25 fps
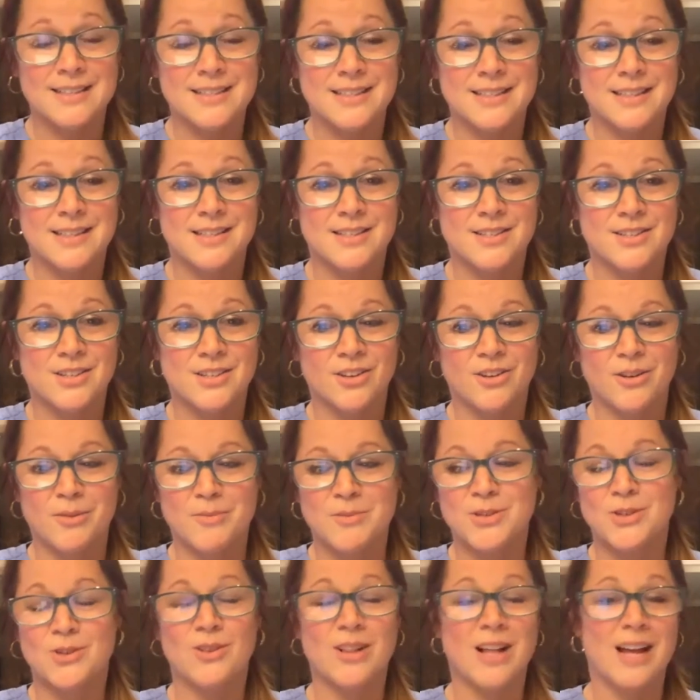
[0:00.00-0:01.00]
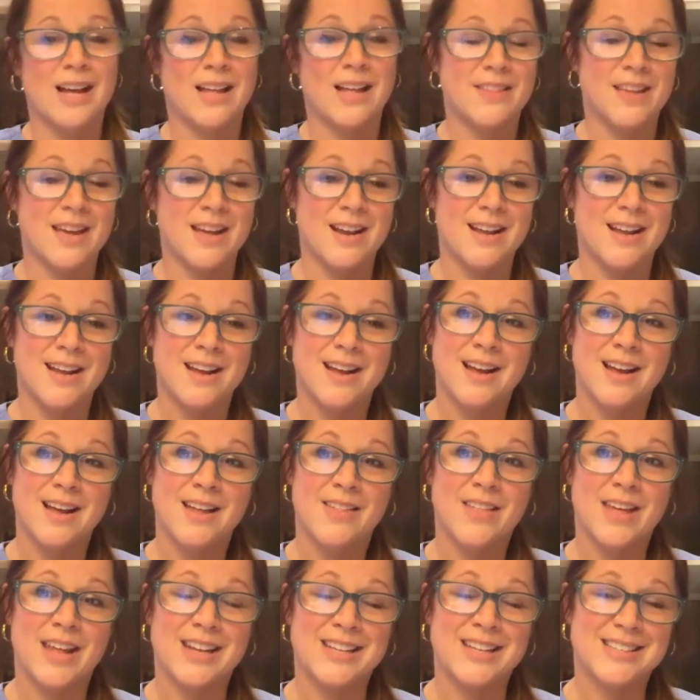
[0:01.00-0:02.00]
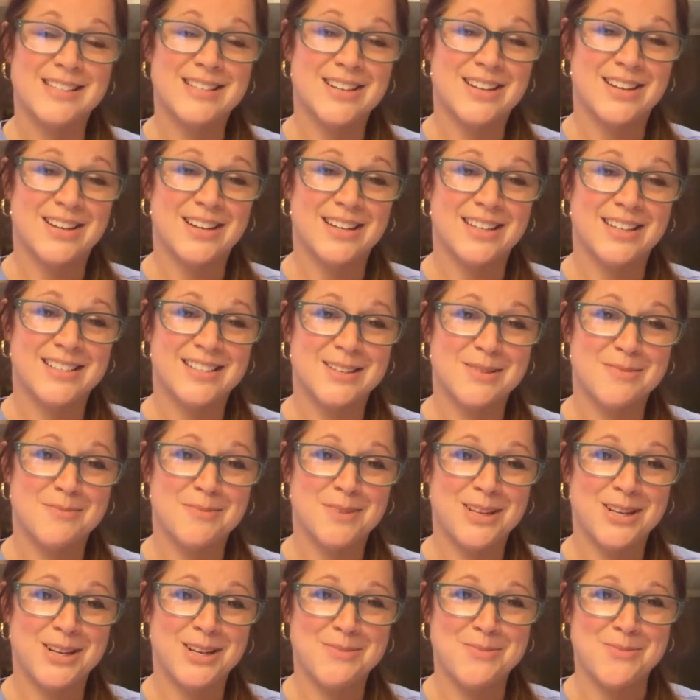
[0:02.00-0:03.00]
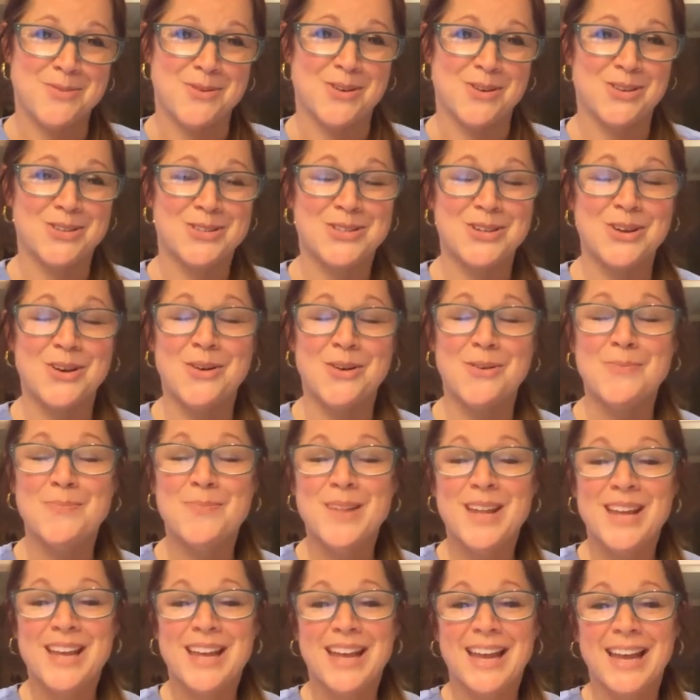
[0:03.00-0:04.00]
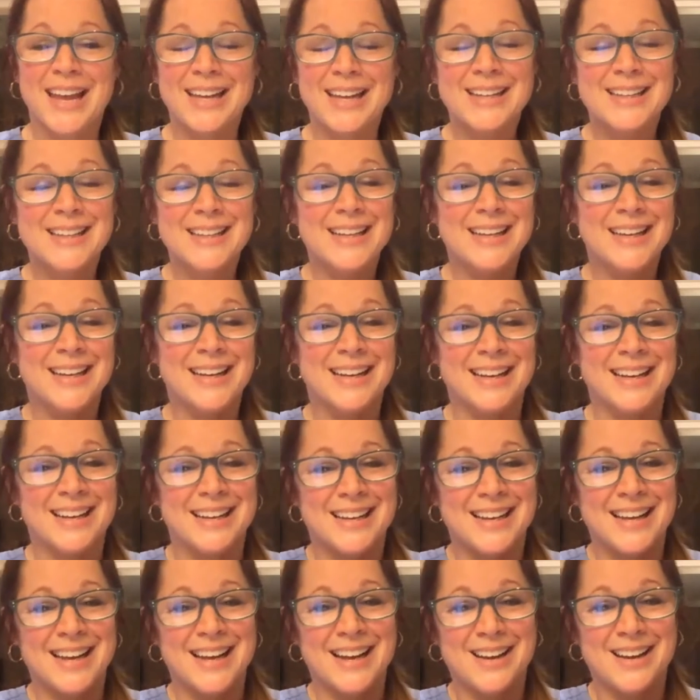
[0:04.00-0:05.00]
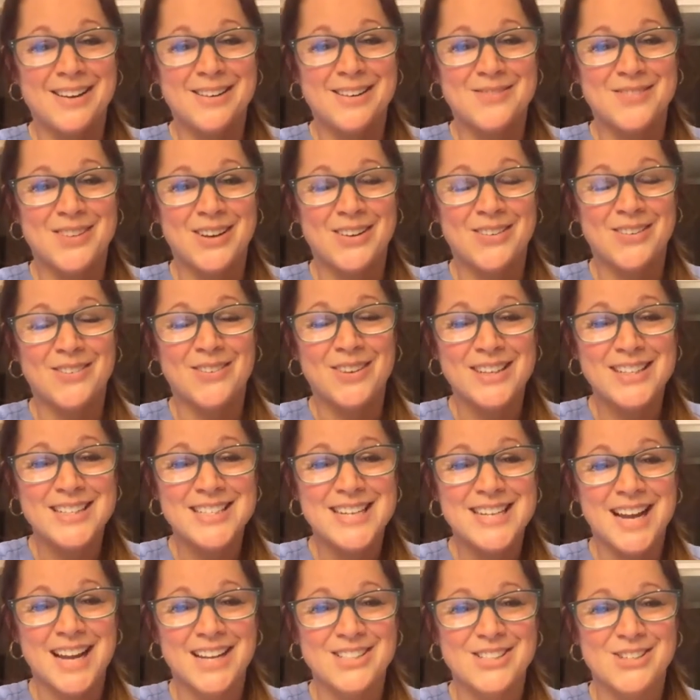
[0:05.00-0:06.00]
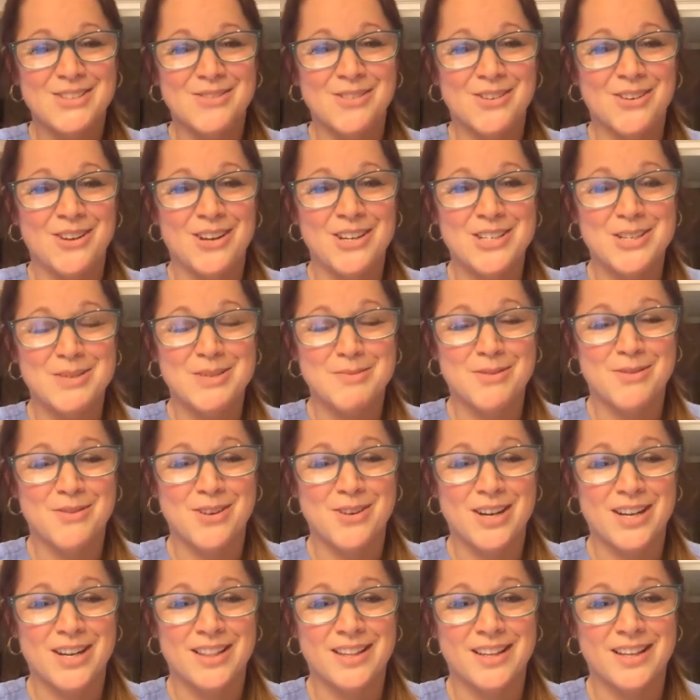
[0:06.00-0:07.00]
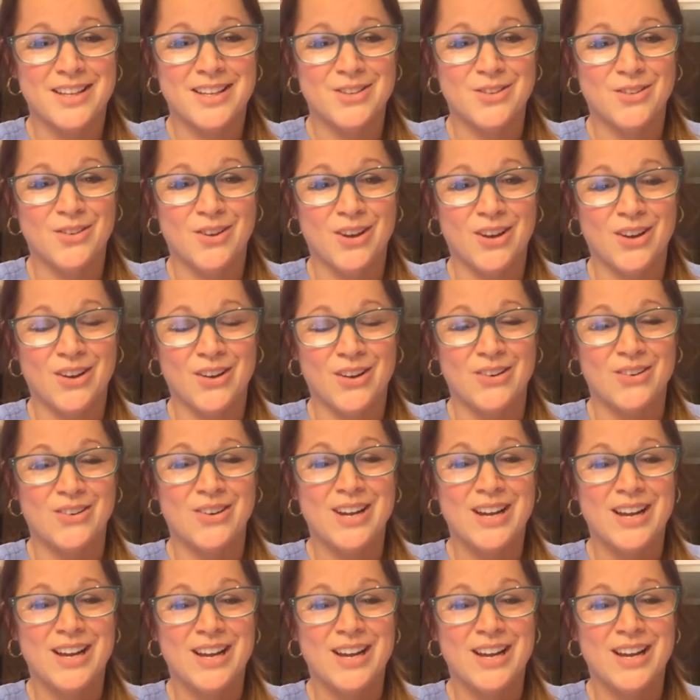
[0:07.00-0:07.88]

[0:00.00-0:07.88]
And so I'm so glad that that is not me anymore. So Annalie, I wanted to ask you one question before I let you go.